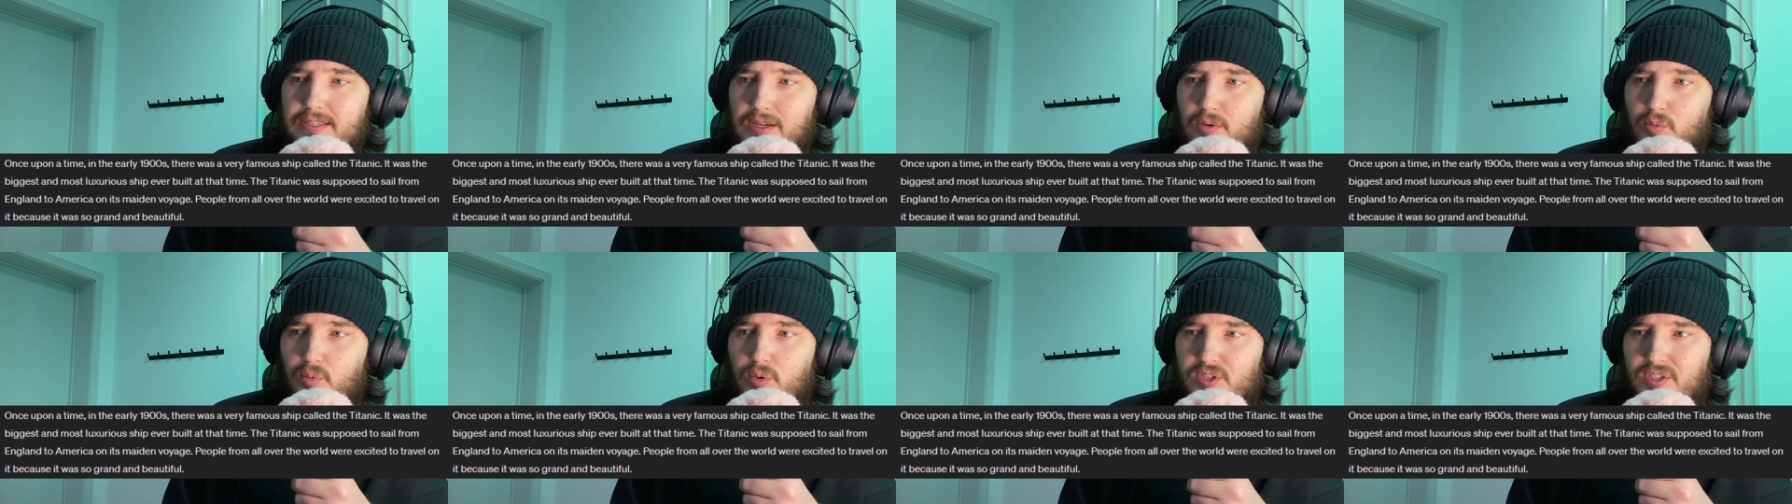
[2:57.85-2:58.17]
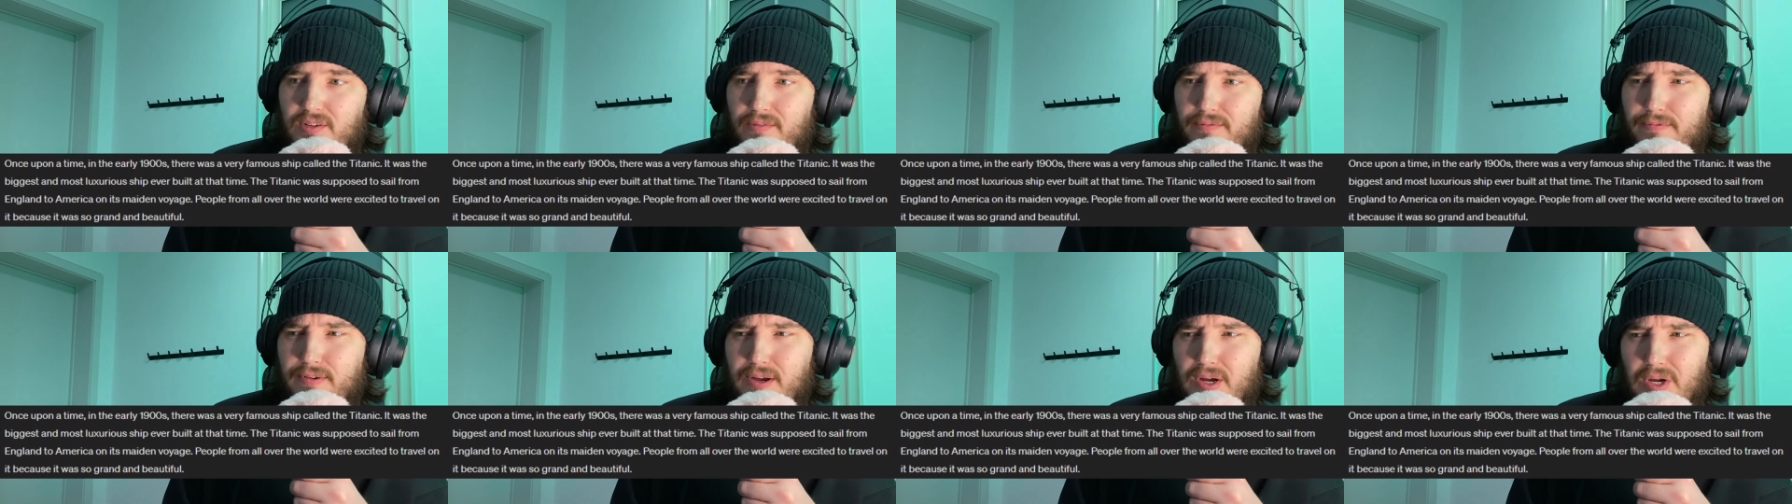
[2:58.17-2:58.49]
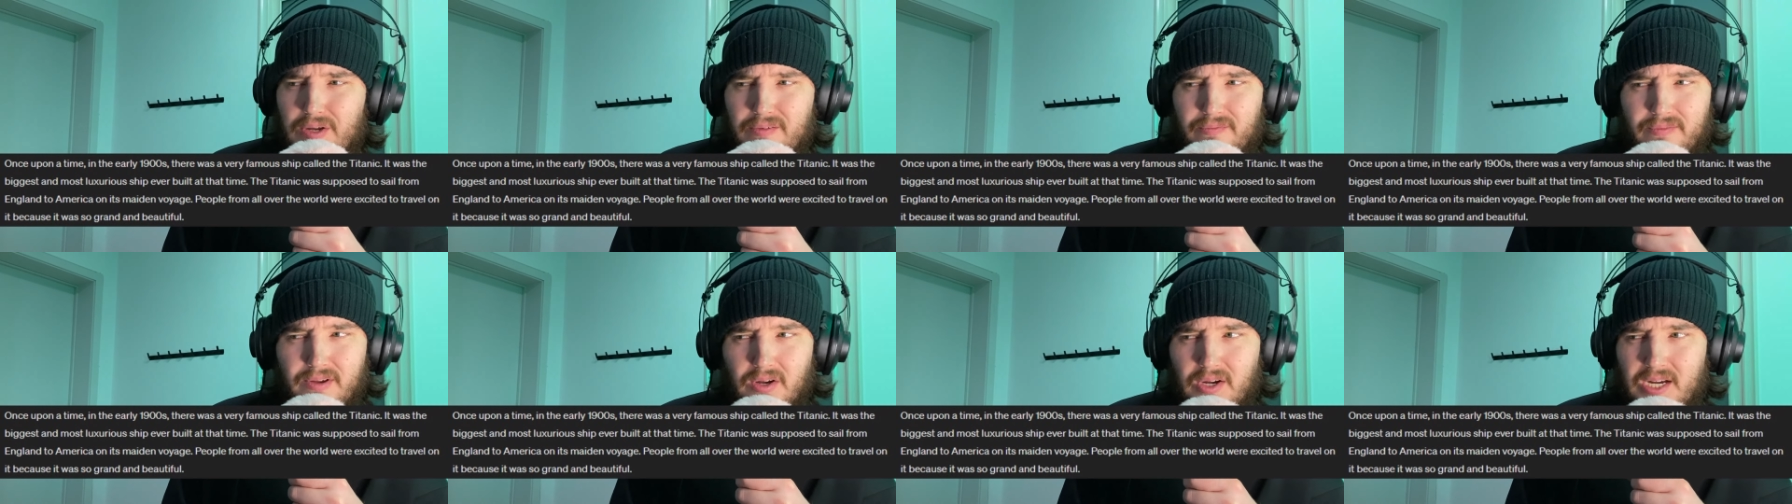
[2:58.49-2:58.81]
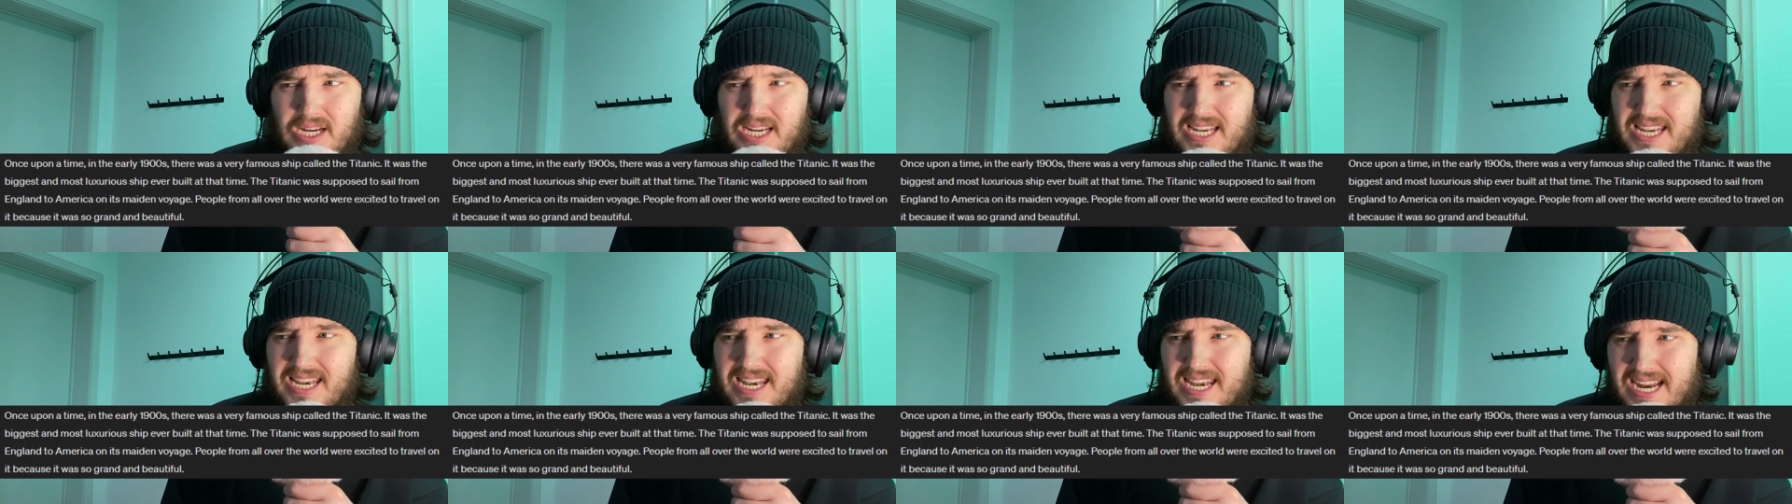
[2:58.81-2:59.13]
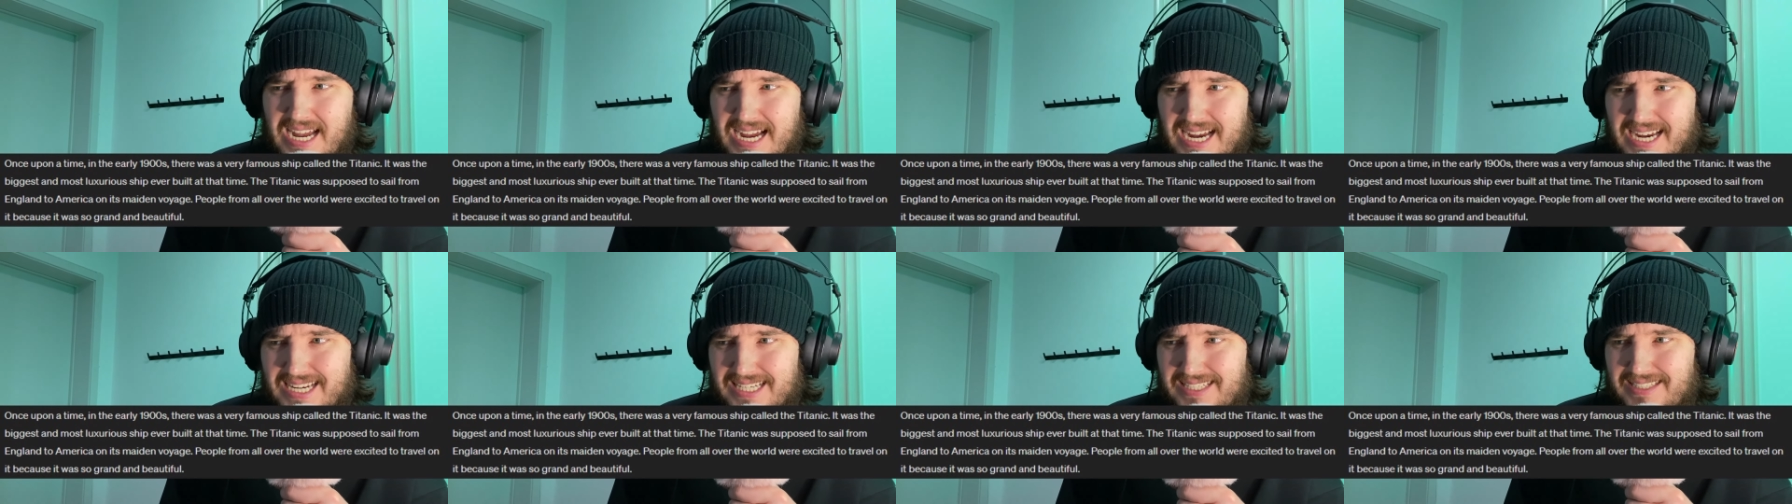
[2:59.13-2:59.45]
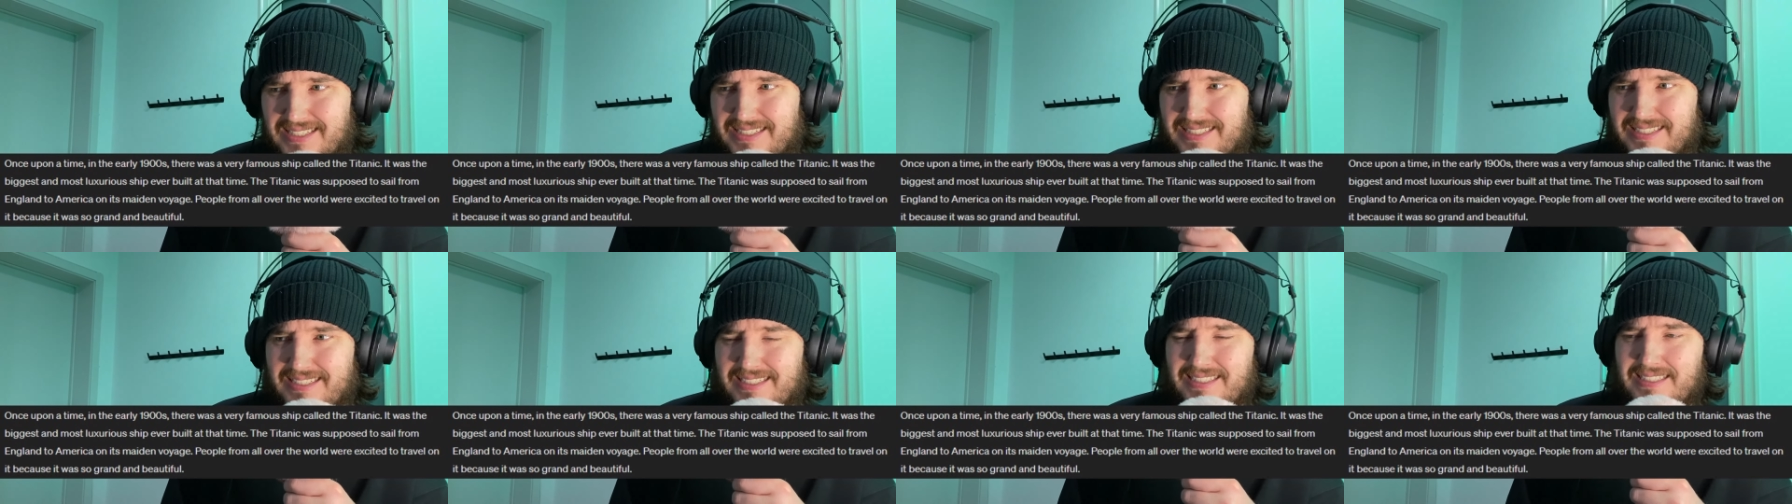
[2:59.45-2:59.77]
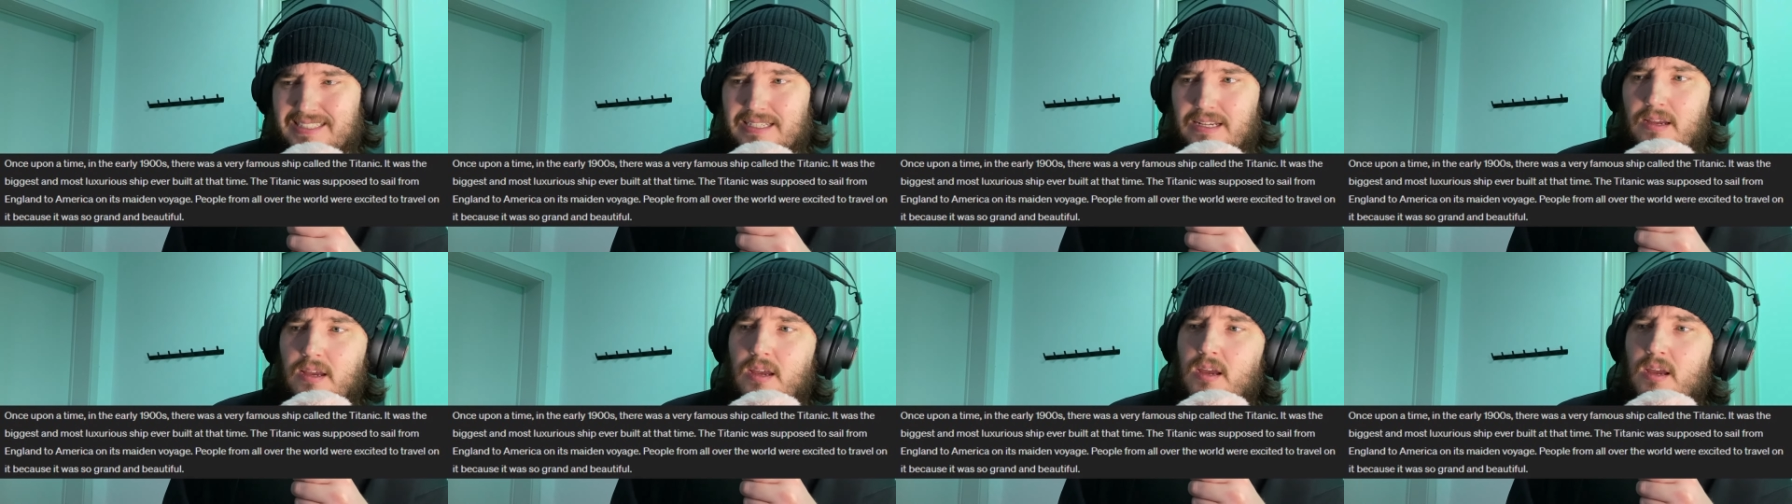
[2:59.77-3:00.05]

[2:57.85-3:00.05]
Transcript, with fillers: It was a very, very nice